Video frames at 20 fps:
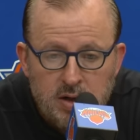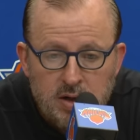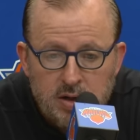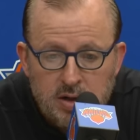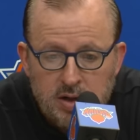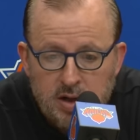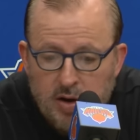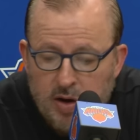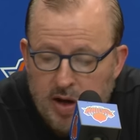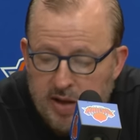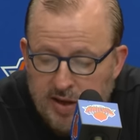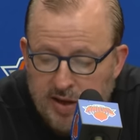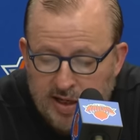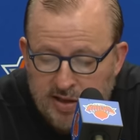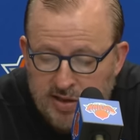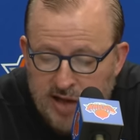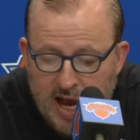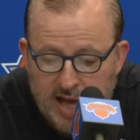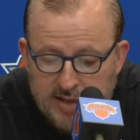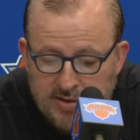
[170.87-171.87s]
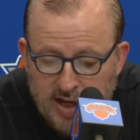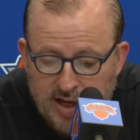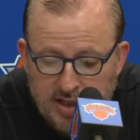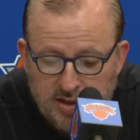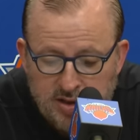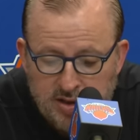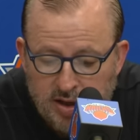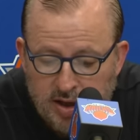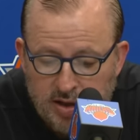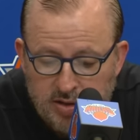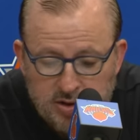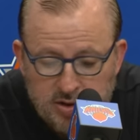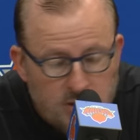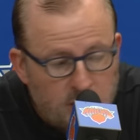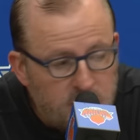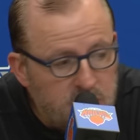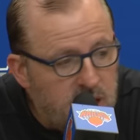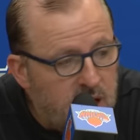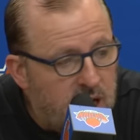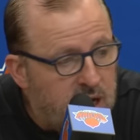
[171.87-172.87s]
you know, I think Dante's
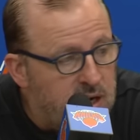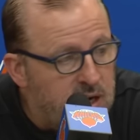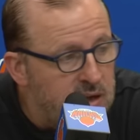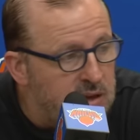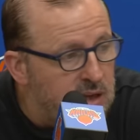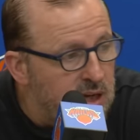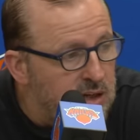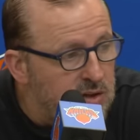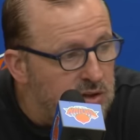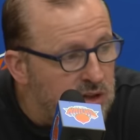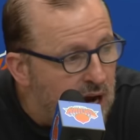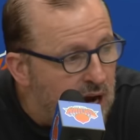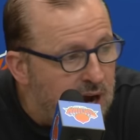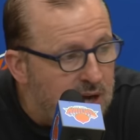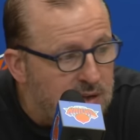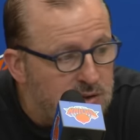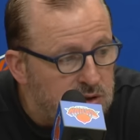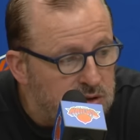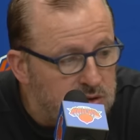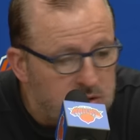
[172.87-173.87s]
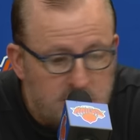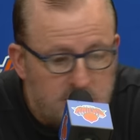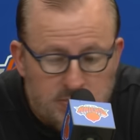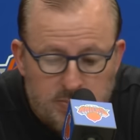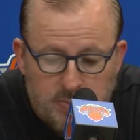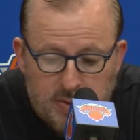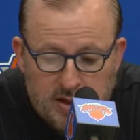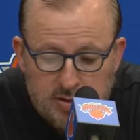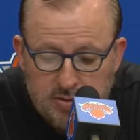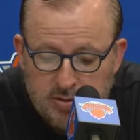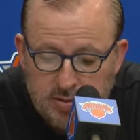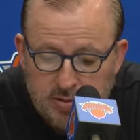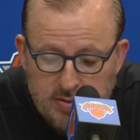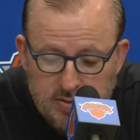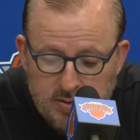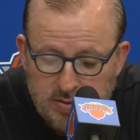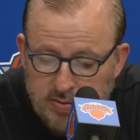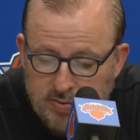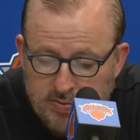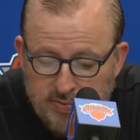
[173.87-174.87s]
shown that. I think Josh has been
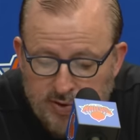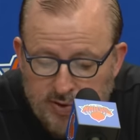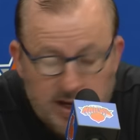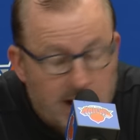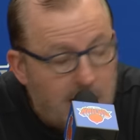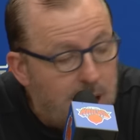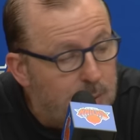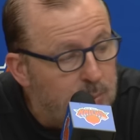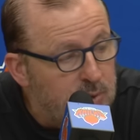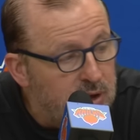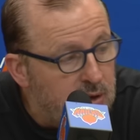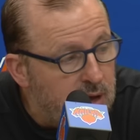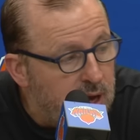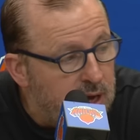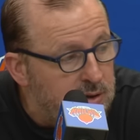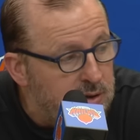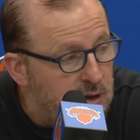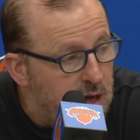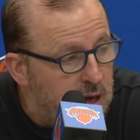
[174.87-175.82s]
phenomenal.